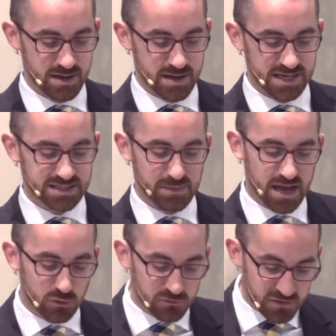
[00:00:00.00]
He's a
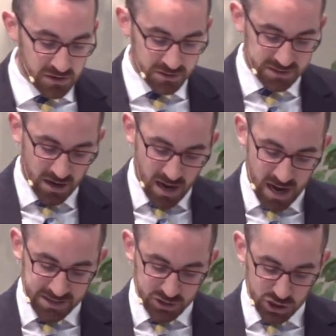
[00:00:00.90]
man who fears
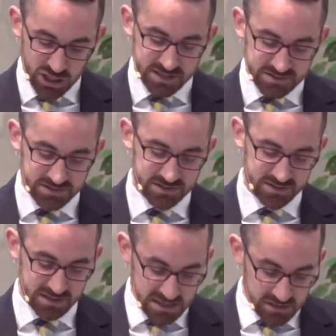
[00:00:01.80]
God and shuns
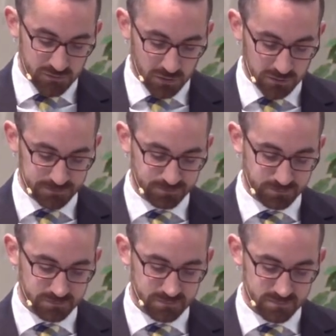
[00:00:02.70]
evil."
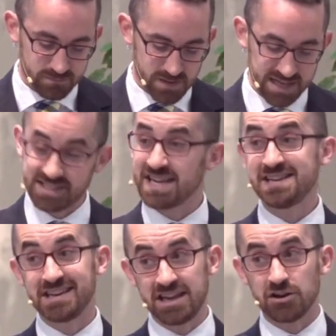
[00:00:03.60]
And
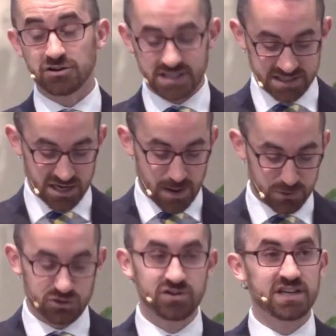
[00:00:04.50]
Satan here sees an
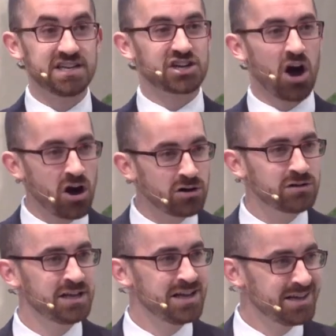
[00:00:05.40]
opportunity to
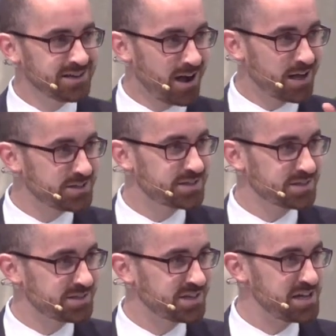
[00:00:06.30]
call God's
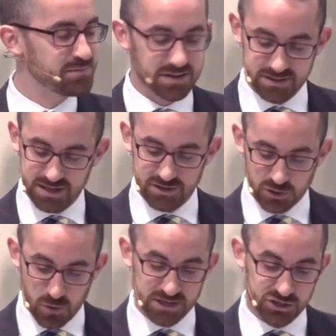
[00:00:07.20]
statement into
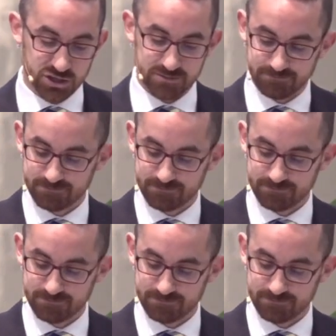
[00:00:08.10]
question.